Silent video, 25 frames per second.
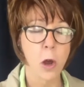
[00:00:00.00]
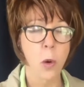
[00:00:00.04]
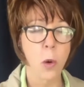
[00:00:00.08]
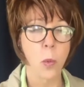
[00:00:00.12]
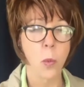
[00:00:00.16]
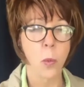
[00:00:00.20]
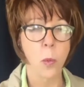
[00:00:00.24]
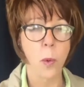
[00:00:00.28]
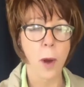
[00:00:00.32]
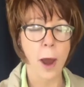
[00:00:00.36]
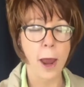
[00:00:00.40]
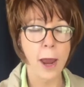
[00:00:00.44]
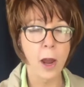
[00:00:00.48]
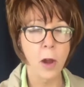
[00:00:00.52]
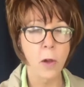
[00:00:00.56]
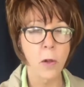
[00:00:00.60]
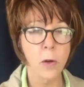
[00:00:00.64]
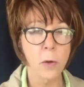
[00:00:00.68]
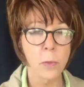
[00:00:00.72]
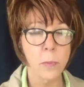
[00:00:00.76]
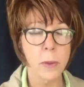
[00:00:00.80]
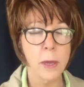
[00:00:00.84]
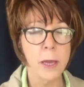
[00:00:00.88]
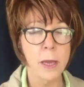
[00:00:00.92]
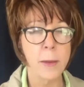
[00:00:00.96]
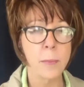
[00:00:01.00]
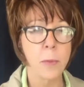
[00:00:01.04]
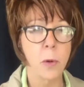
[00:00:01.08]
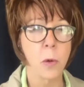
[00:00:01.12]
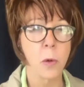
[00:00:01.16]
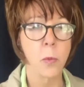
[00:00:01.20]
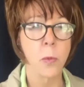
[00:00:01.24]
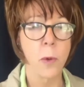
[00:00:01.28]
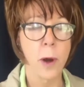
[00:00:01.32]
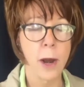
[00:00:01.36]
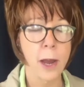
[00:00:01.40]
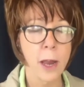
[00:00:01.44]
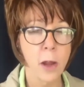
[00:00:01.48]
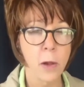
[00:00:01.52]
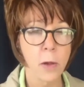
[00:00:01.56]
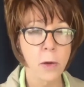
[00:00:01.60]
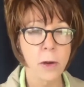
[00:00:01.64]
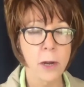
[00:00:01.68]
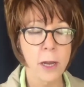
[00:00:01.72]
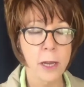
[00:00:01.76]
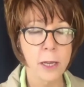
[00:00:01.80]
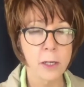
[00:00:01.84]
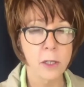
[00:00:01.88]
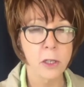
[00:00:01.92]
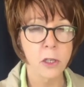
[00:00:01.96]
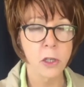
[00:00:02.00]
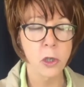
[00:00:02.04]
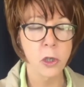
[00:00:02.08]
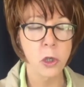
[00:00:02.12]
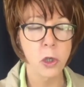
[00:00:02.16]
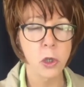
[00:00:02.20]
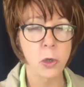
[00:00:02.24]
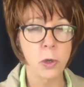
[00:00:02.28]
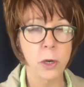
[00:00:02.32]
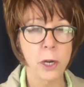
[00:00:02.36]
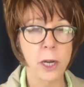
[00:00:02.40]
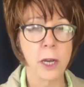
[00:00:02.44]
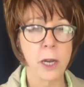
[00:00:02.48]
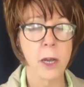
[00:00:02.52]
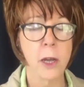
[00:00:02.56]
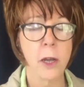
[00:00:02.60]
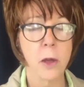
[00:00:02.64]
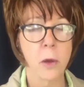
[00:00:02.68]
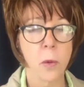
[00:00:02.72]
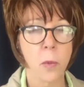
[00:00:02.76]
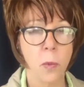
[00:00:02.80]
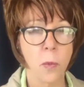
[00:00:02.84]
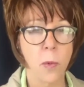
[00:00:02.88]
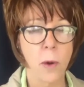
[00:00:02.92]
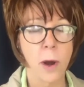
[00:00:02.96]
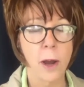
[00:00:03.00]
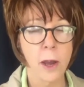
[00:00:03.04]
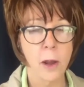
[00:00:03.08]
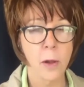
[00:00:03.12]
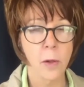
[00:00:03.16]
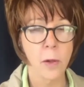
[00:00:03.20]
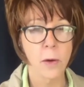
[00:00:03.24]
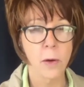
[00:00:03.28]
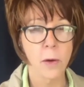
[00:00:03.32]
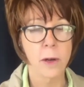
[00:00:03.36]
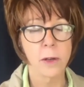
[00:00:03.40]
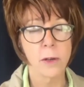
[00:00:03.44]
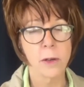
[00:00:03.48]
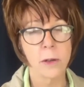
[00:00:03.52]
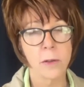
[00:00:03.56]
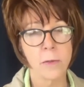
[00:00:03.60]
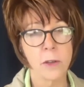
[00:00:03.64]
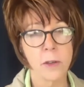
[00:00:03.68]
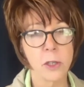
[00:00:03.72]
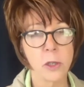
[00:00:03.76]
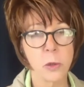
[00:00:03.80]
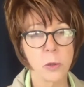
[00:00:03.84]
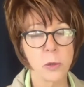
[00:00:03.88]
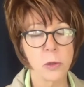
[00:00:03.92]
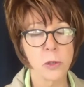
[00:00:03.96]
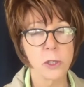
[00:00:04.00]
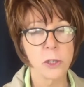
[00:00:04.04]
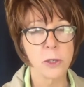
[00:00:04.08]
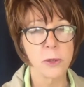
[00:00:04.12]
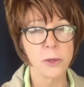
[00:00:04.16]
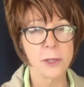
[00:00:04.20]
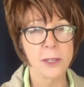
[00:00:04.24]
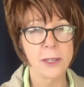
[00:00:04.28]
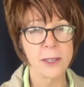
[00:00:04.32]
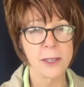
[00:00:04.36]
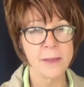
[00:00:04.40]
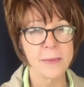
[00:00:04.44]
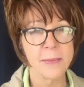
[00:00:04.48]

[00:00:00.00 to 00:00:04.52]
regular people, regular industry, regular individuals use it.